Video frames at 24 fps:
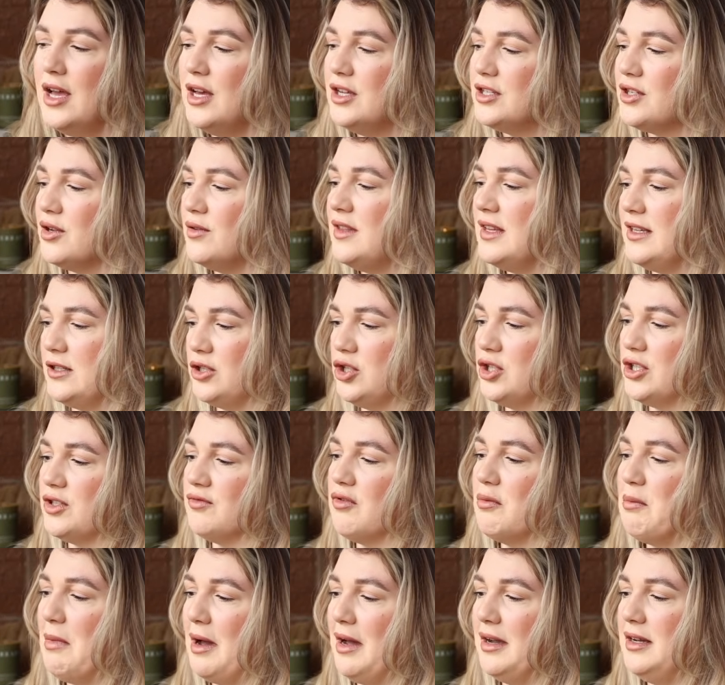So this just
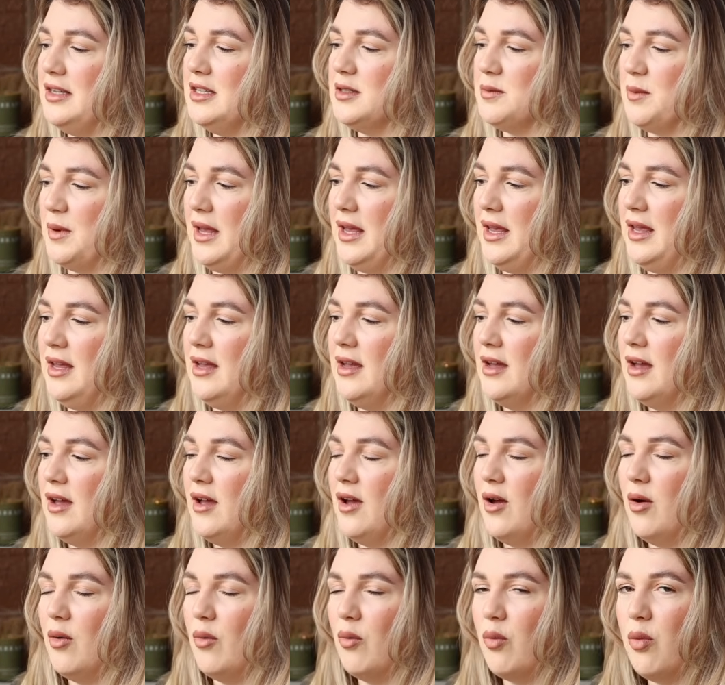reminds me
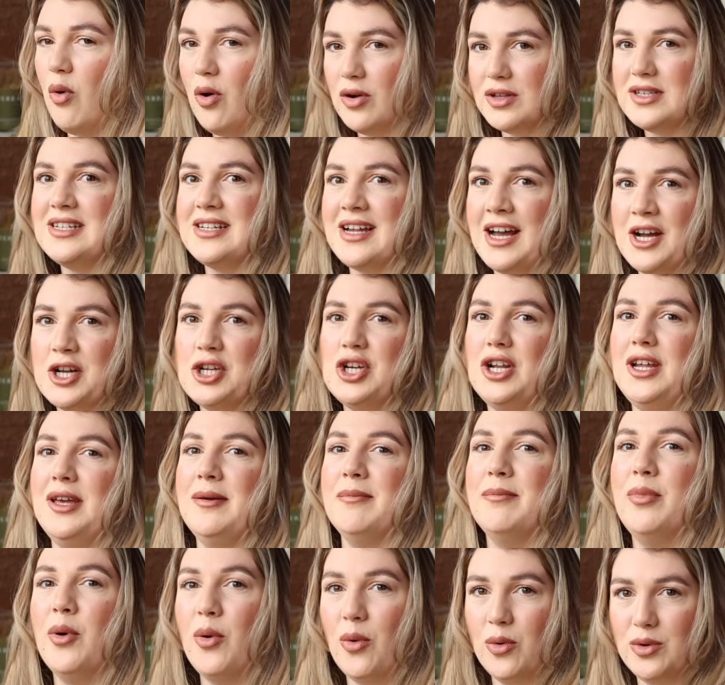what is actually
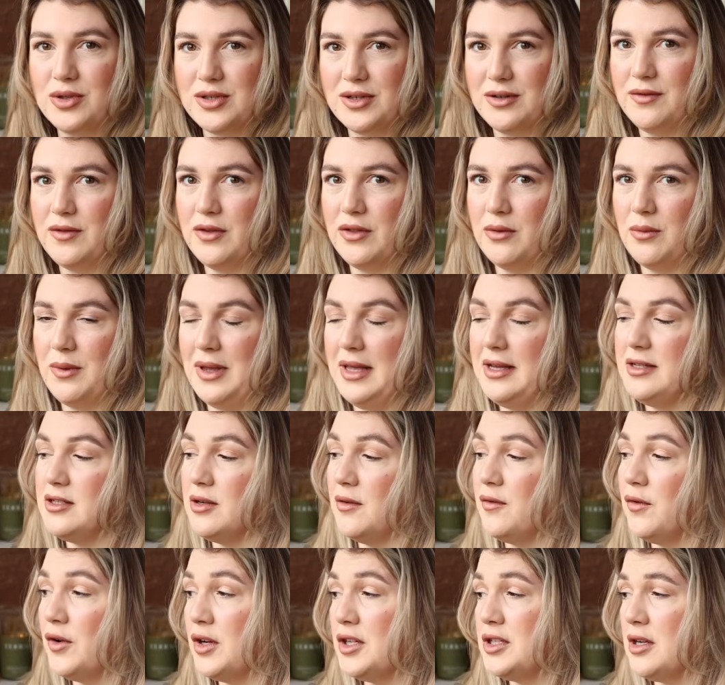important for the week. So
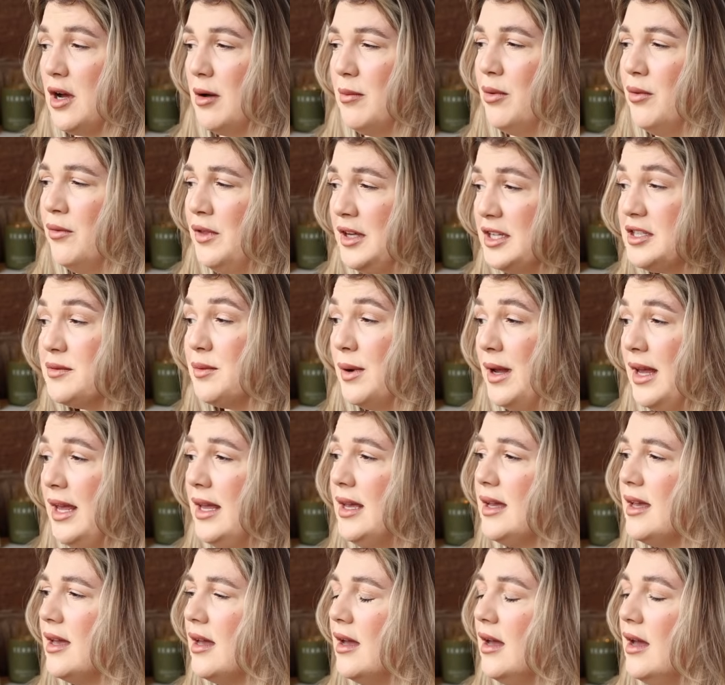for example, this
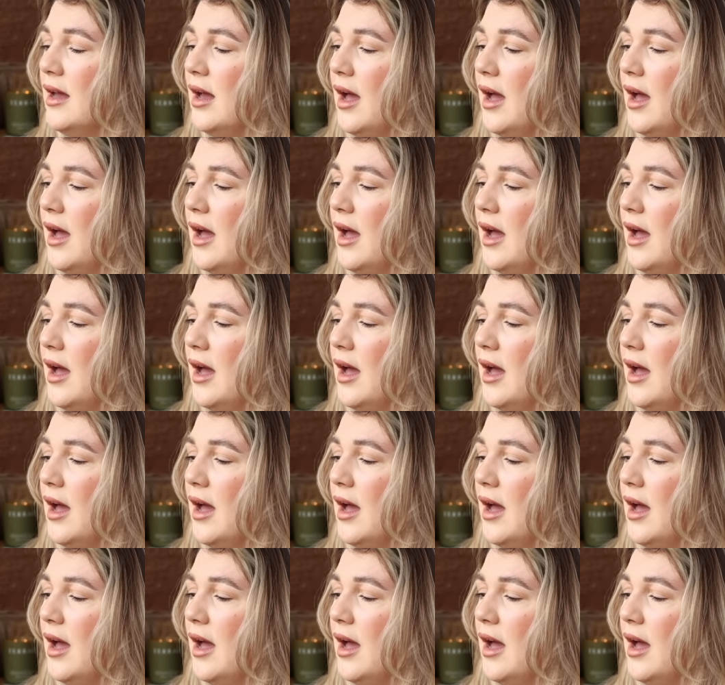week,